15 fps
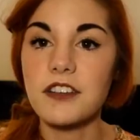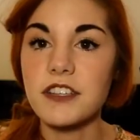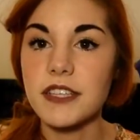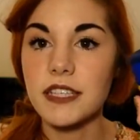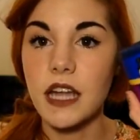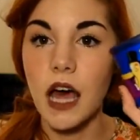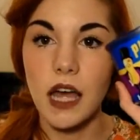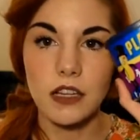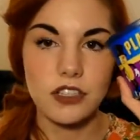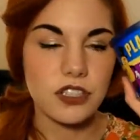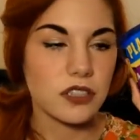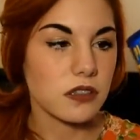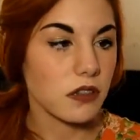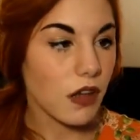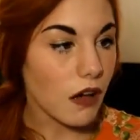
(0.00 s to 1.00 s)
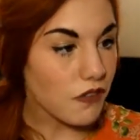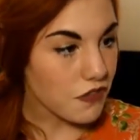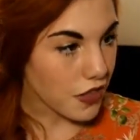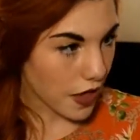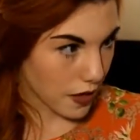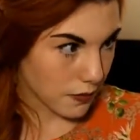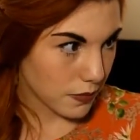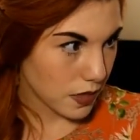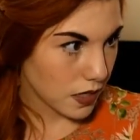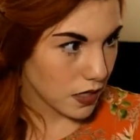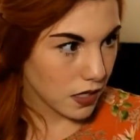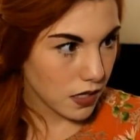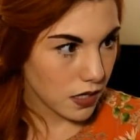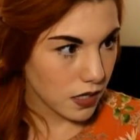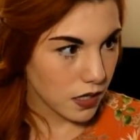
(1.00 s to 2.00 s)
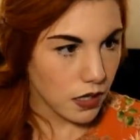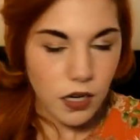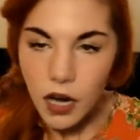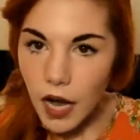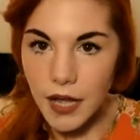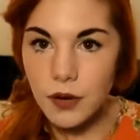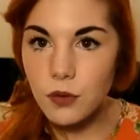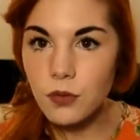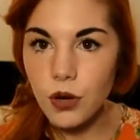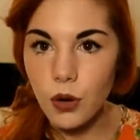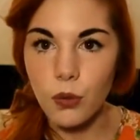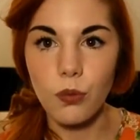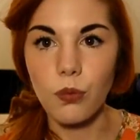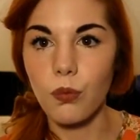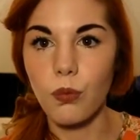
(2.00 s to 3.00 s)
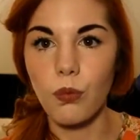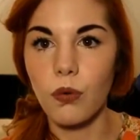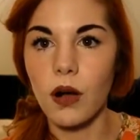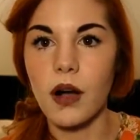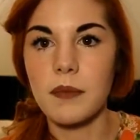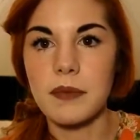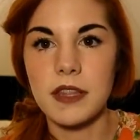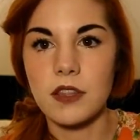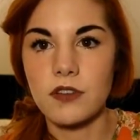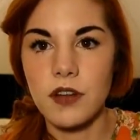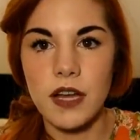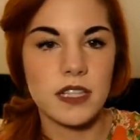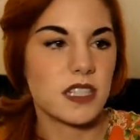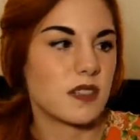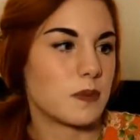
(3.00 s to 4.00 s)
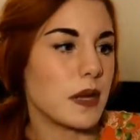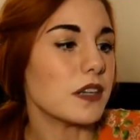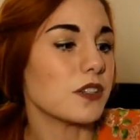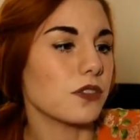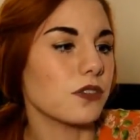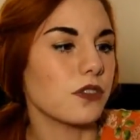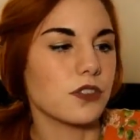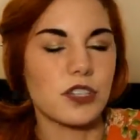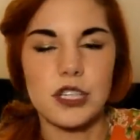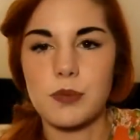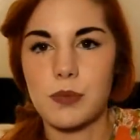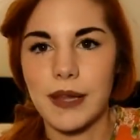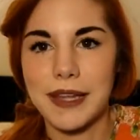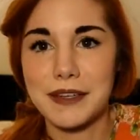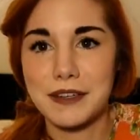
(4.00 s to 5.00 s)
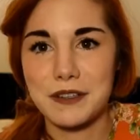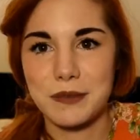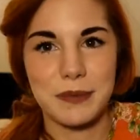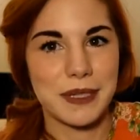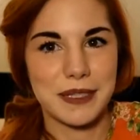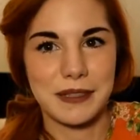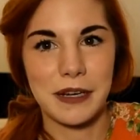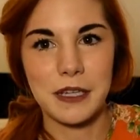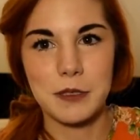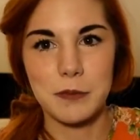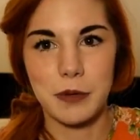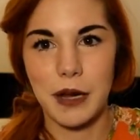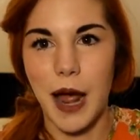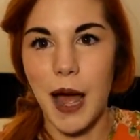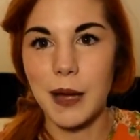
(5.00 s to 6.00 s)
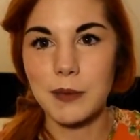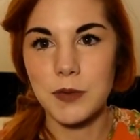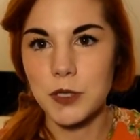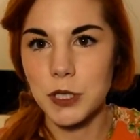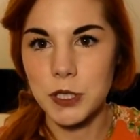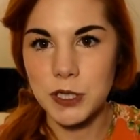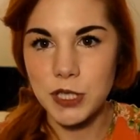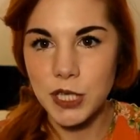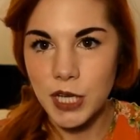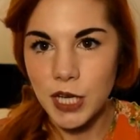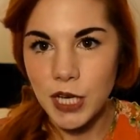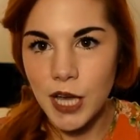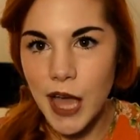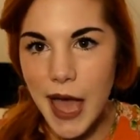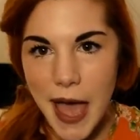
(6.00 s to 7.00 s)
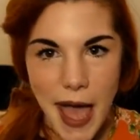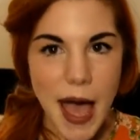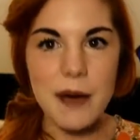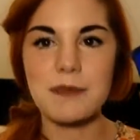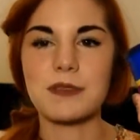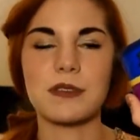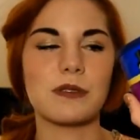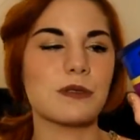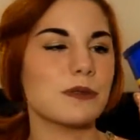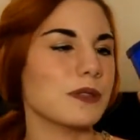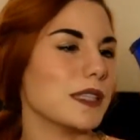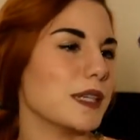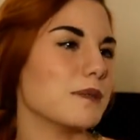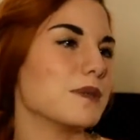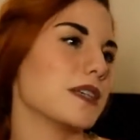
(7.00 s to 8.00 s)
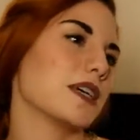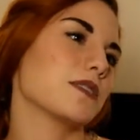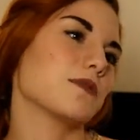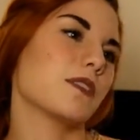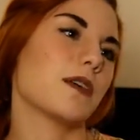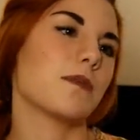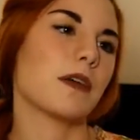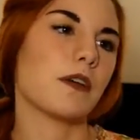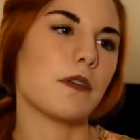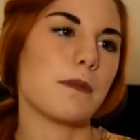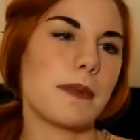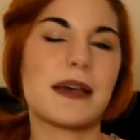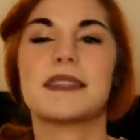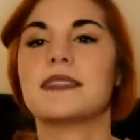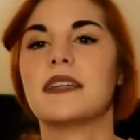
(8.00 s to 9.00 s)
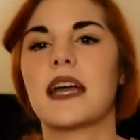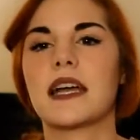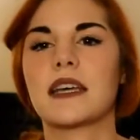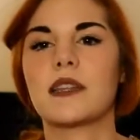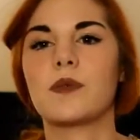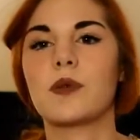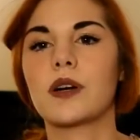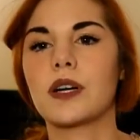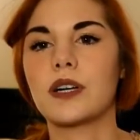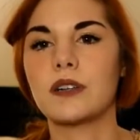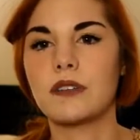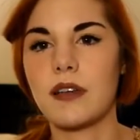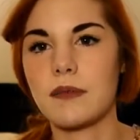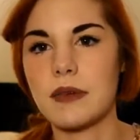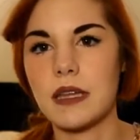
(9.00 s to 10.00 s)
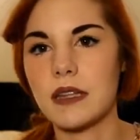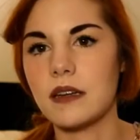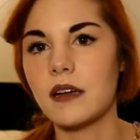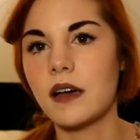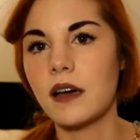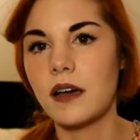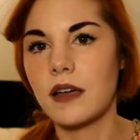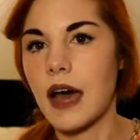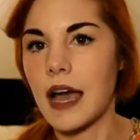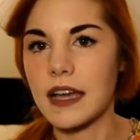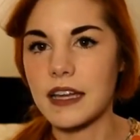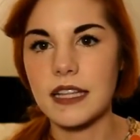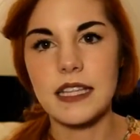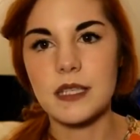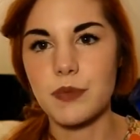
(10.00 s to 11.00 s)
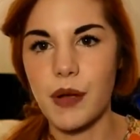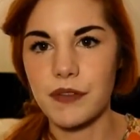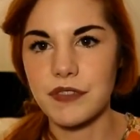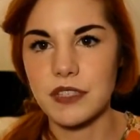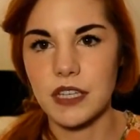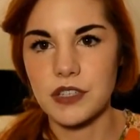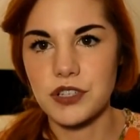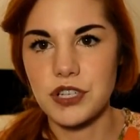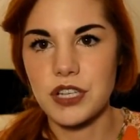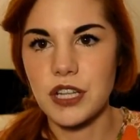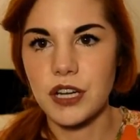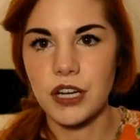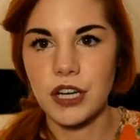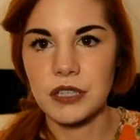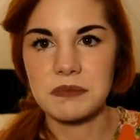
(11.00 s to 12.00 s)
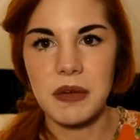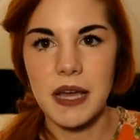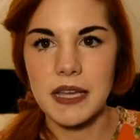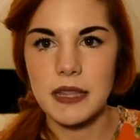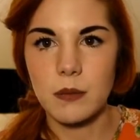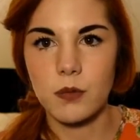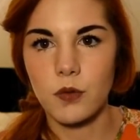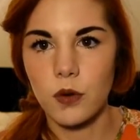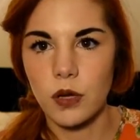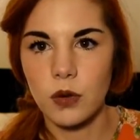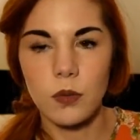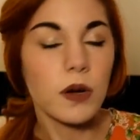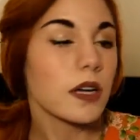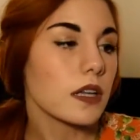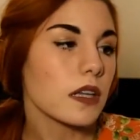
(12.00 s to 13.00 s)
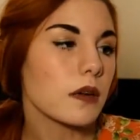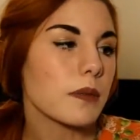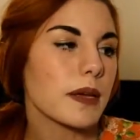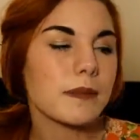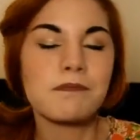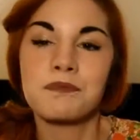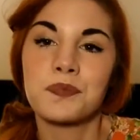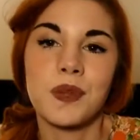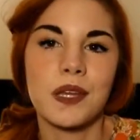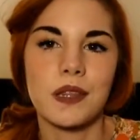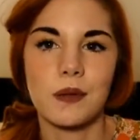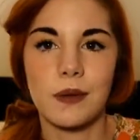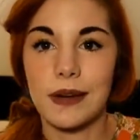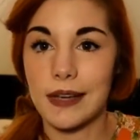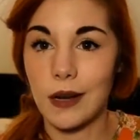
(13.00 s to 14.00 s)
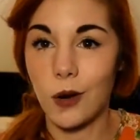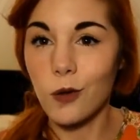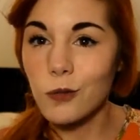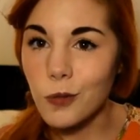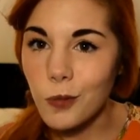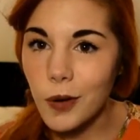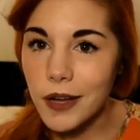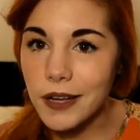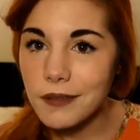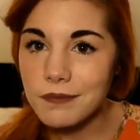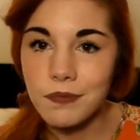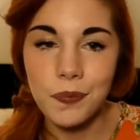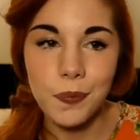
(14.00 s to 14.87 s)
just love them. I don't know, I mean, they're not special, they're just Planters mixed nuts, but I'm just absolutely obsessed with them. They're the best snack in the world. I mean, I could eat these breakfast, lunch, dinner. I eat them before I go to work a little bit, then when I get home from work,